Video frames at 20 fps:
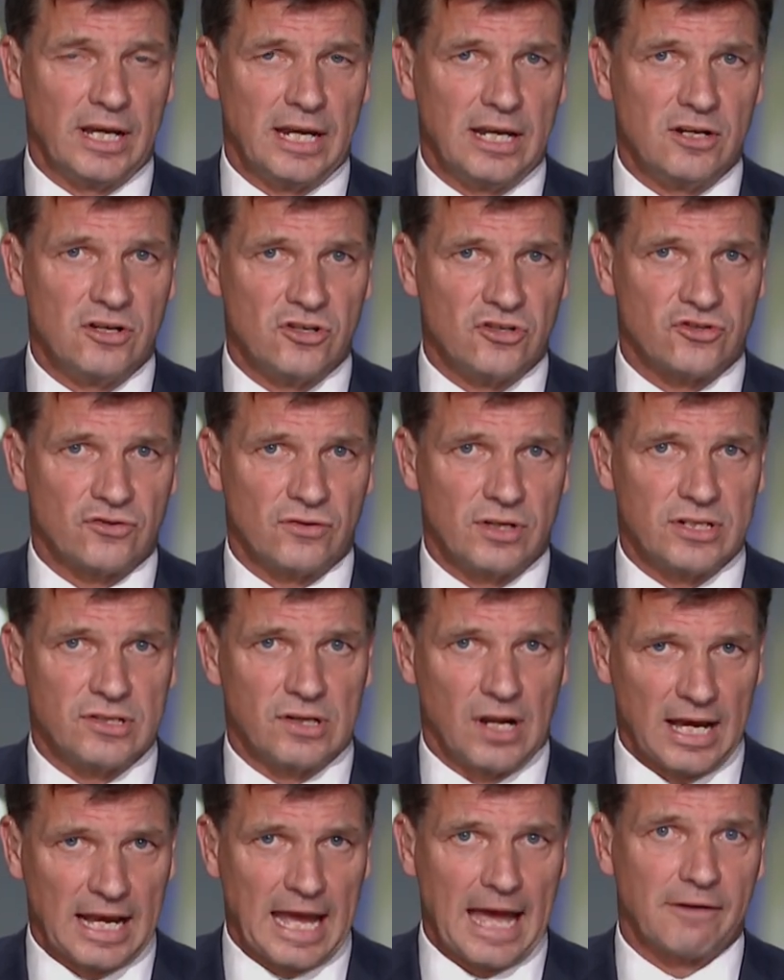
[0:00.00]
industries
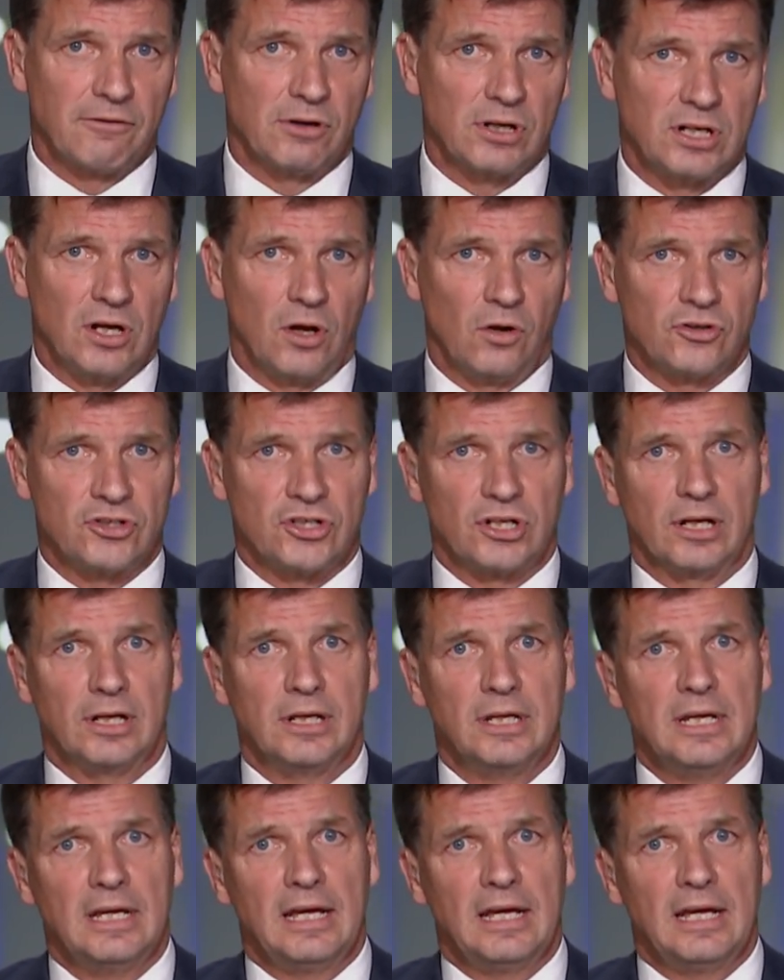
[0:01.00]
like agriculture,